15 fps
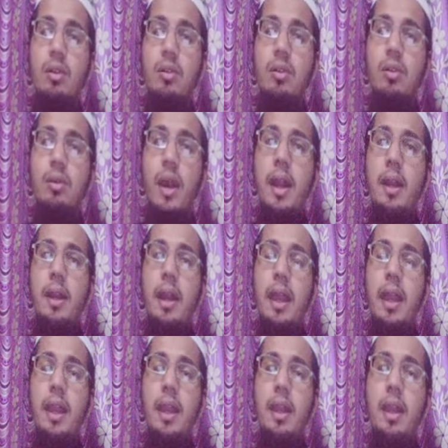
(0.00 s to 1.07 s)
So, at
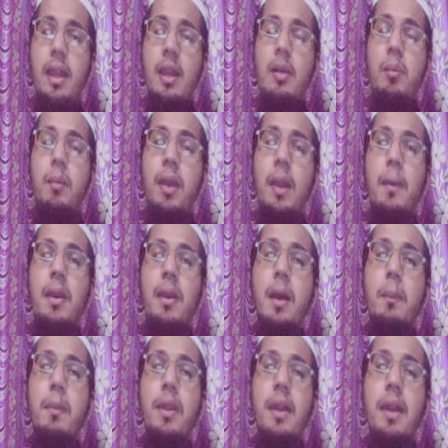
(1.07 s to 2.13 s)
A it may
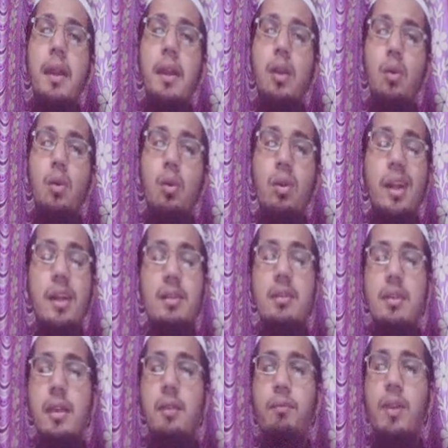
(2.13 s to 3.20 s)
become negative, let us
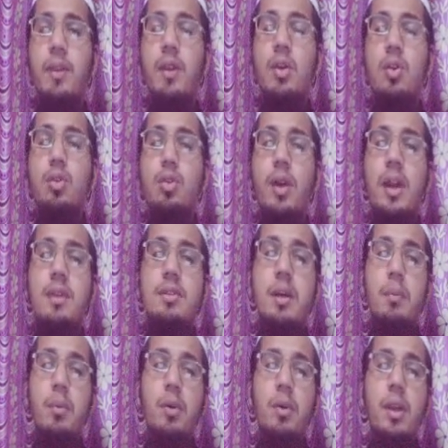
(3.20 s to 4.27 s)
see. So, at
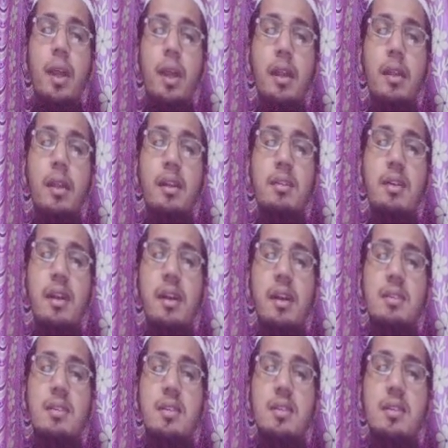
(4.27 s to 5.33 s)
support A, that is at a
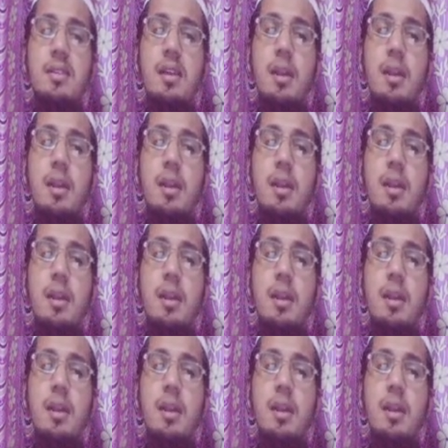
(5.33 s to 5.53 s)
distance 3